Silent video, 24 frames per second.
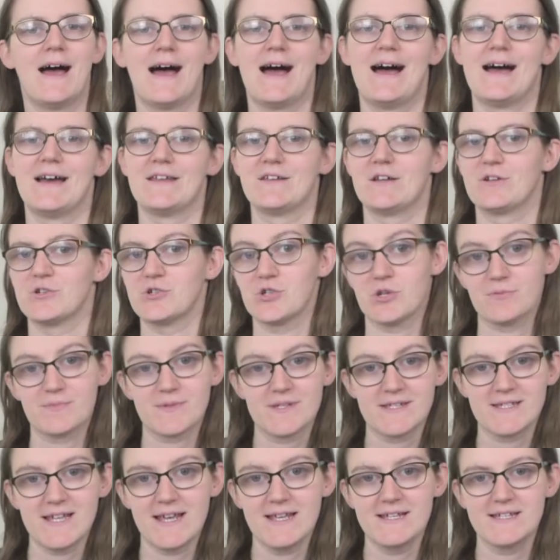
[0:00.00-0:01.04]
and our job
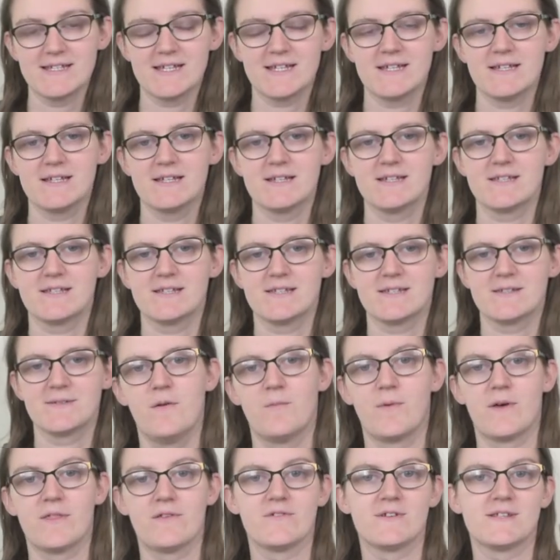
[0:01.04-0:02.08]
status,
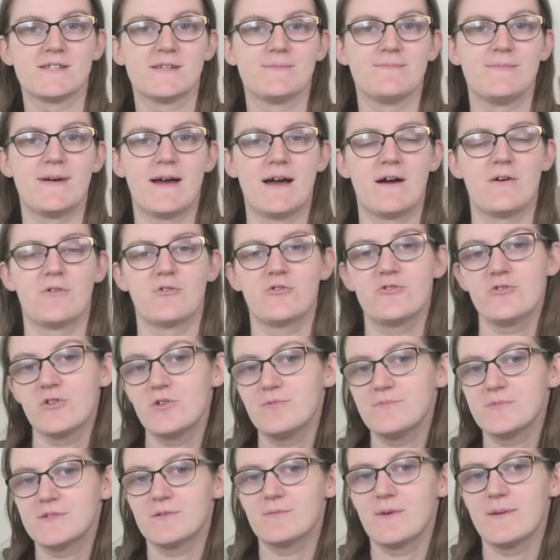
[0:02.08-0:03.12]
whether it's about
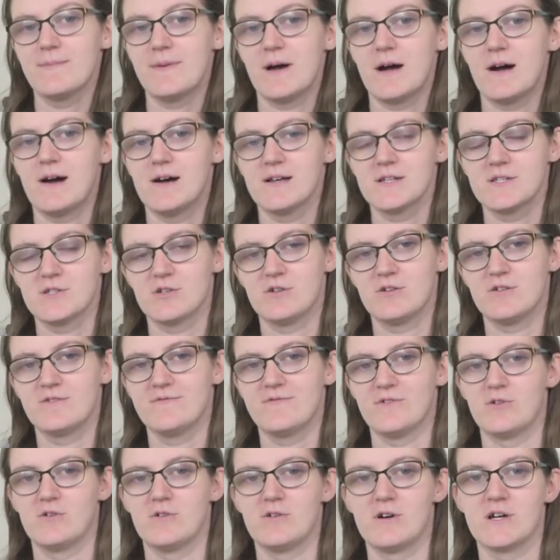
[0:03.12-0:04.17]
groups that we're part of
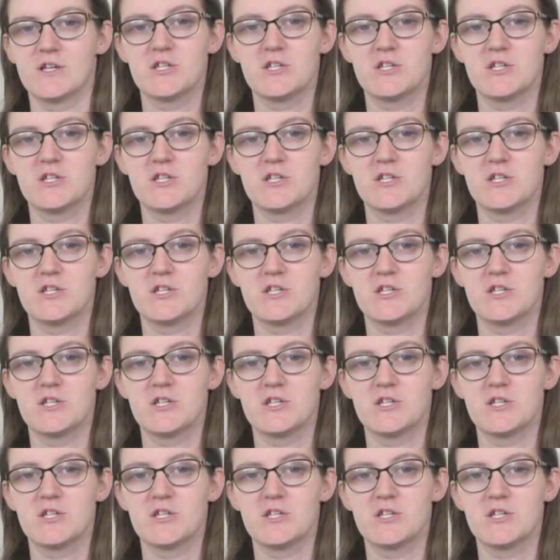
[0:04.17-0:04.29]
or